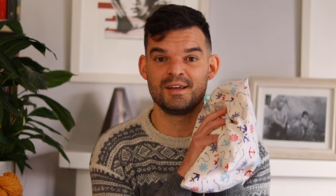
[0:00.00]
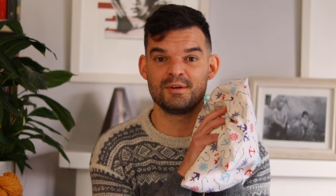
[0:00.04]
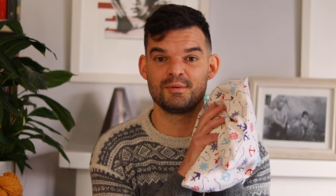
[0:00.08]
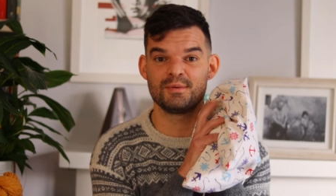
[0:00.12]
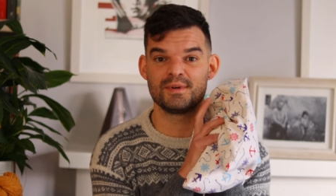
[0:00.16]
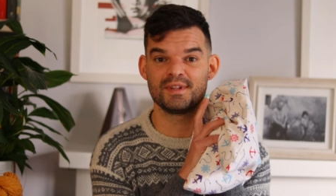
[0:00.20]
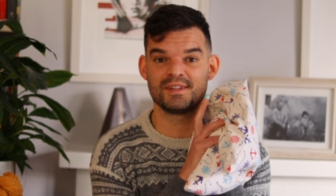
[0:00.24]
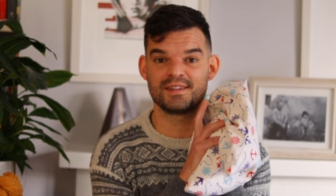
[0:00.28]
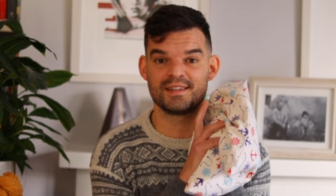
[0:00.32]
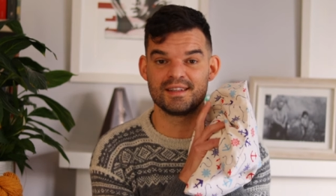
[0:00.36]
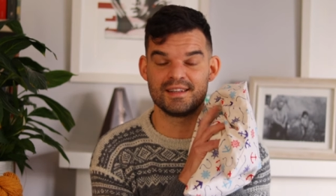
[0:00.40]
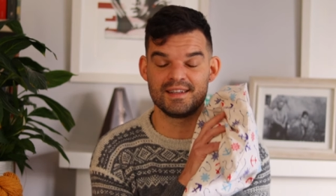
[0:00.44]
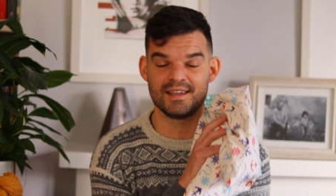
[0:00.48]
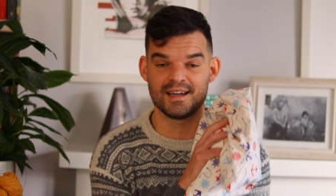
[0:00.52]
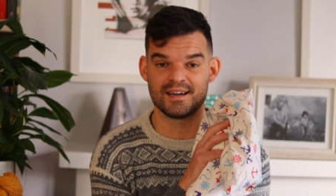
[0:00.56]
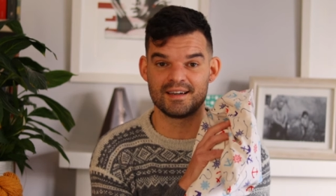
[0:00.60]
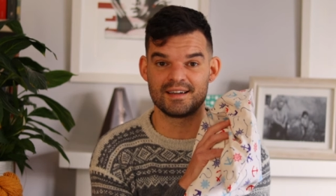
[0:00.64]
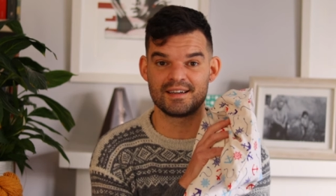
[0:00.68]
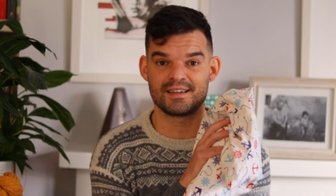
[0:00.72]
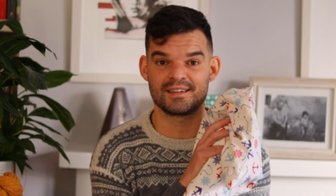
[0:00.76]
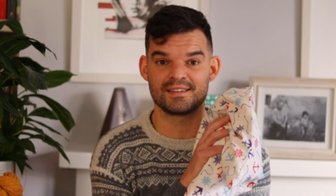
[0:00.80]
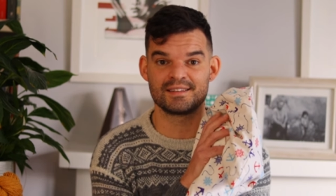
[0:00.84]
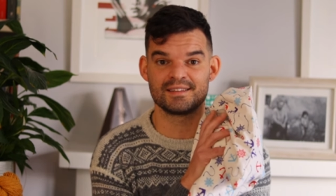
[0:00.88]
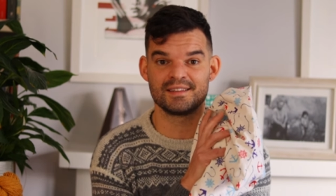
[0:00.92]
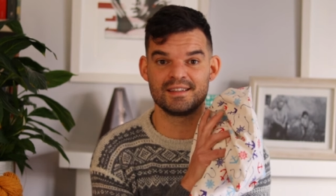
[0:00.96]
with
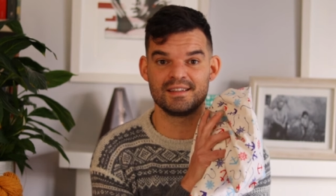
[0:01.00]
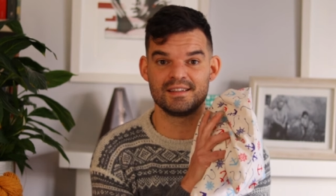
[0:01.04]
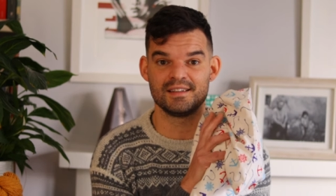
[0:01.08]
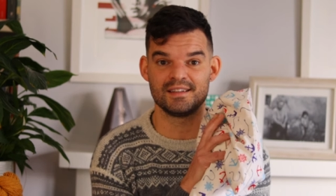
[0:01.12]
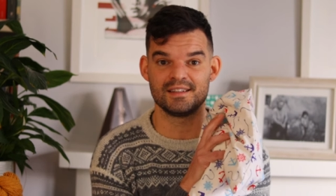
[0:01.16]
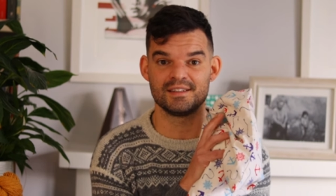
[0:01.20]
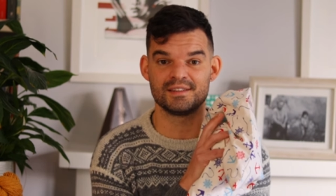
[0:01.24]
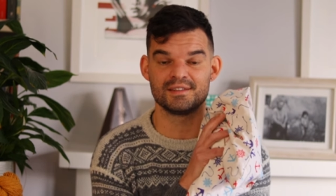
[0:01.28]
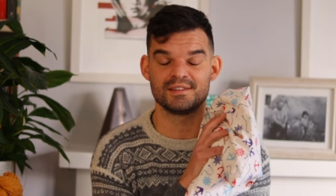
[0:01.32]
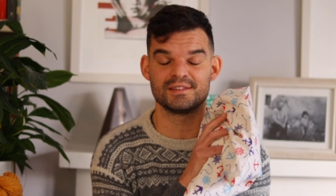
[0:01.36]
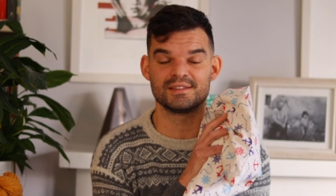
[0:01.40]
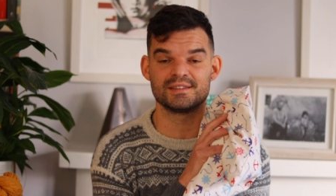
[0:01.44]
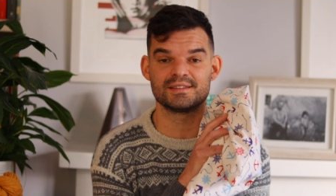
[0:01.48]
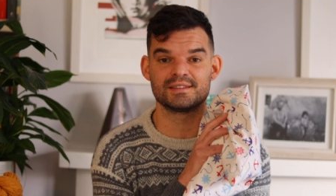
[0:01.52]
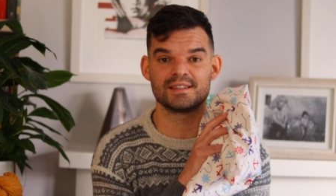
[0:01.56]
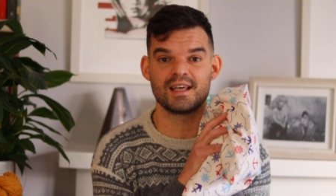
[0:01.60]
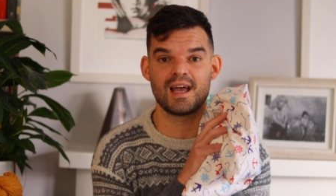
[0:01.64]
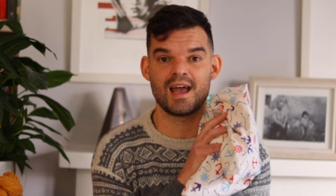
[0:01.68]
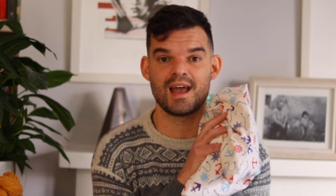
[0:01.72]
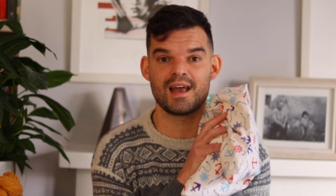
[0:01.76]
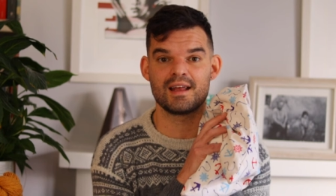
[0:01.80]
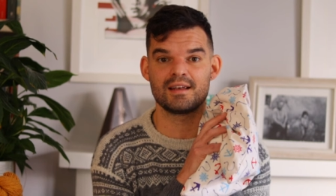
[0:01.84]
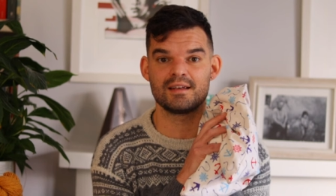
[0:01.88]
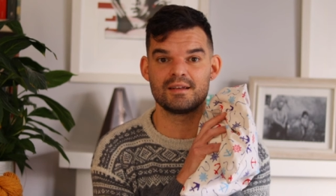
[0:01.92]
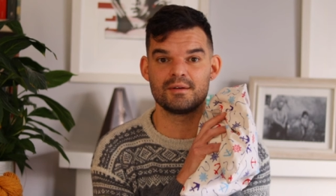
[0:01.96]
yarn, needles
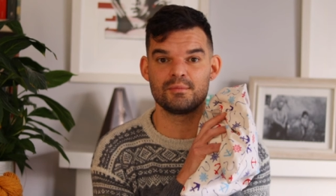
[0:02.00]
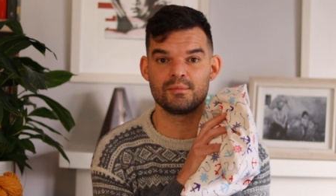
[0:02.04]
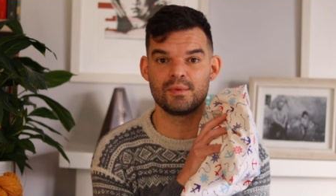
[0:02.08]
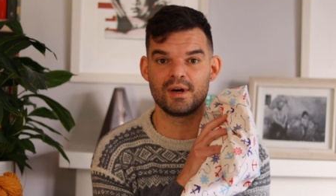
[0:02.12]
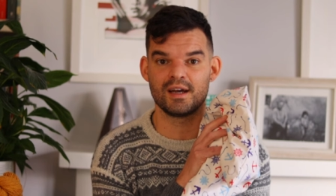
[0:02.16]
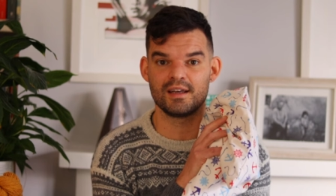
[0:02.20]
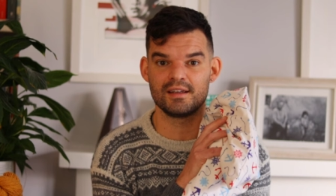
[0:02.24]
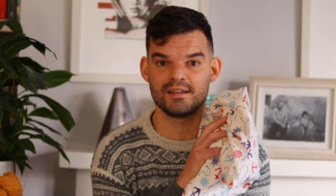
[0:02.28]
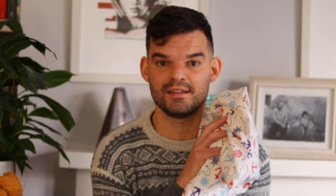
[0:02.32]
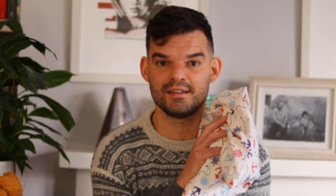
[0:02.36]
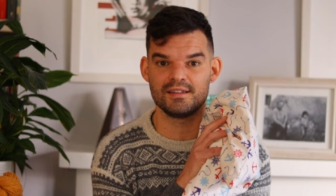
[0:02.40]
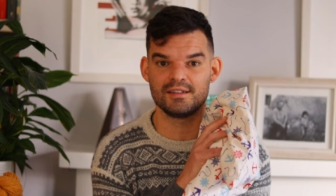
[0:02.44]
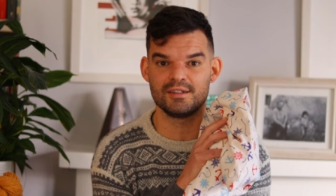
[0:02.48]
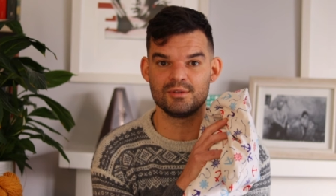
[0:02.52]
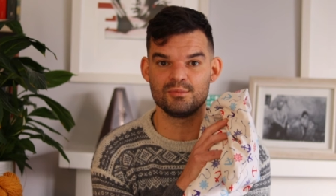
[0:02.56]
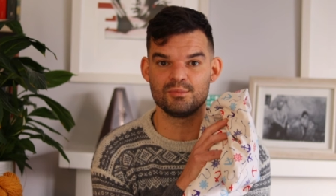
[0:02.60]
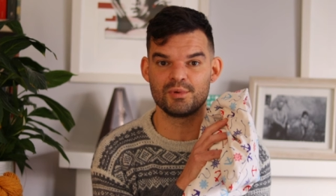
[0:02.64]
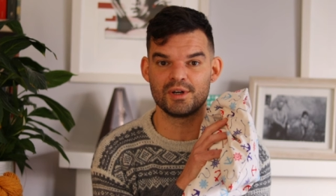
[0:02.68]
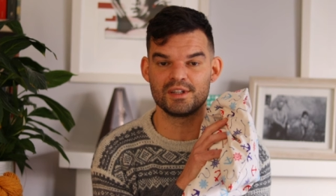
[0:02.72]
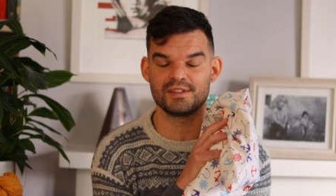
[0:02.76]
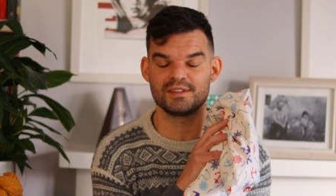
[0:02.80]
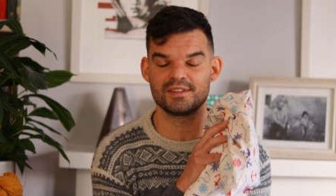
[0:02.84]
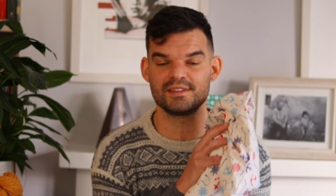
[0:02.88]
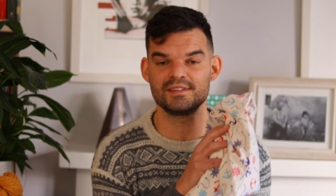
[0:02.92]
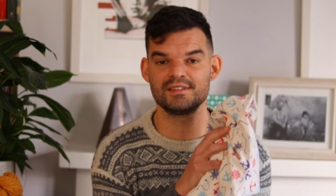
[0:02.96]
and my knitting
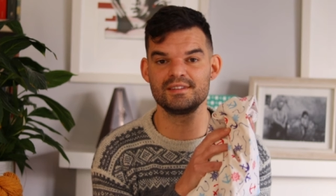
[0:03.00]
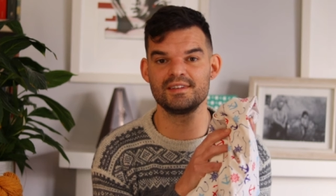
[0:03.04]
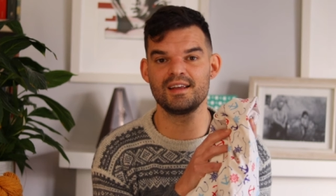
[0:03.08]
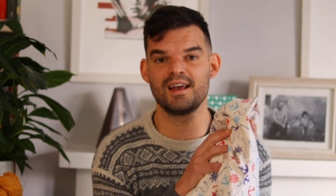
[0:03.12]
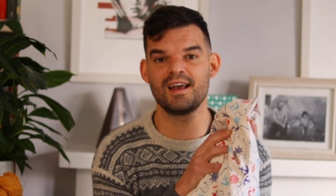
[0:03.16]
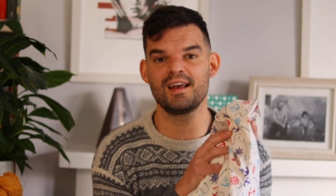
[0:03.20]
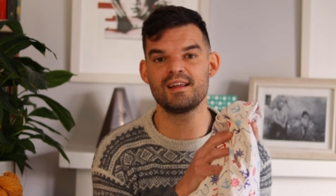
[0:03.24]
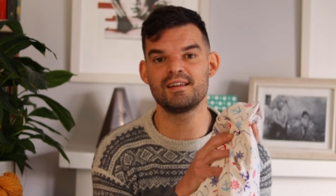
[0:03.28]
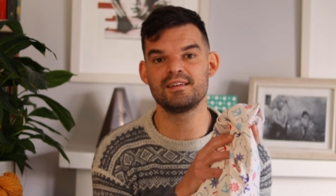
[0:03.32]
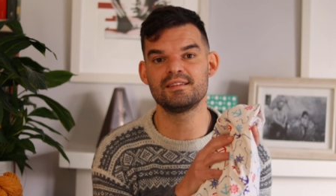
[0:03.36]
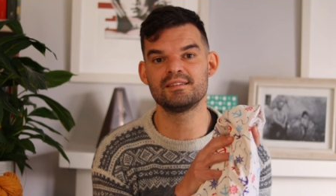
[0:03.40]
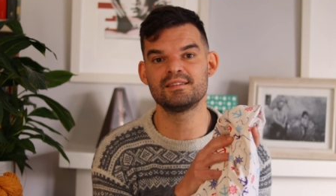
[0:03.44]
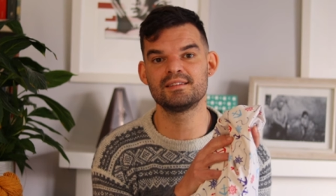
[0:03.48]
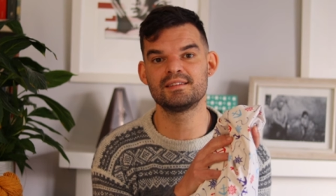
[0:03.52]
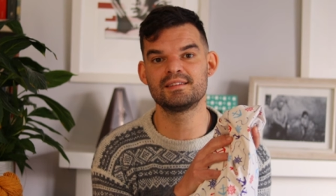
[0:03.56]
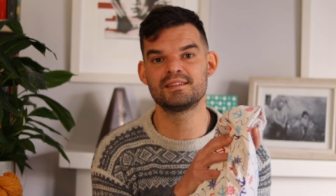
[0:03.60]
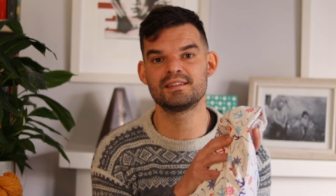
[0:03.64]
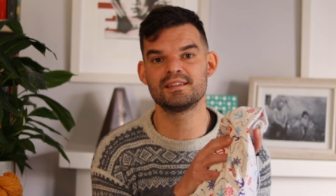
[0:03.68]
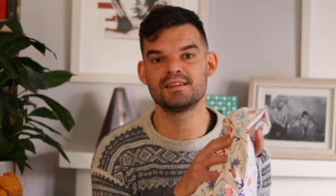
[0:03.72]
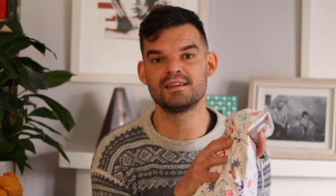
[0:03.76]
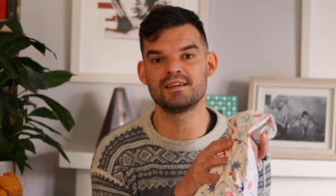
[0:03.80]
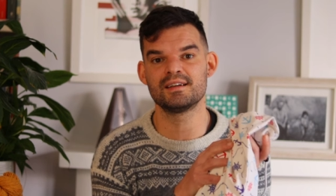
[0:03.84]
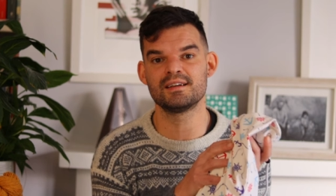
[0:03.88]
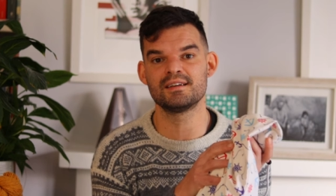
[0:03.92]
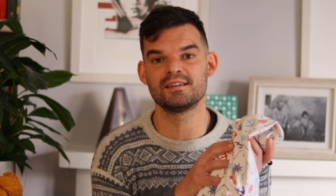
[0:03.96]
pattern and
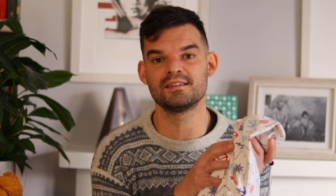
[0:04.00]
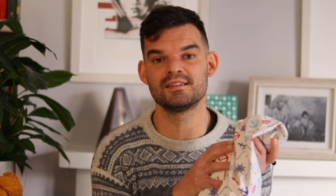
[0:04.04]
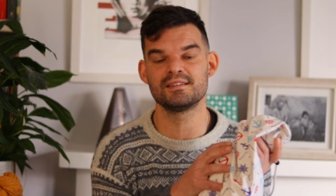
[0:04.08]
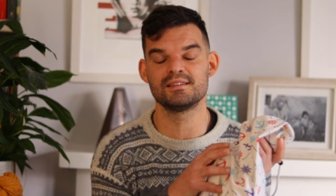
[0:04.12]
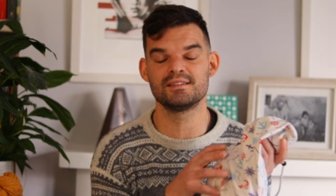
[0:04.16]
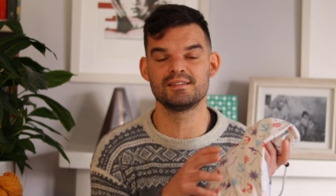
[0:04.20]
uh,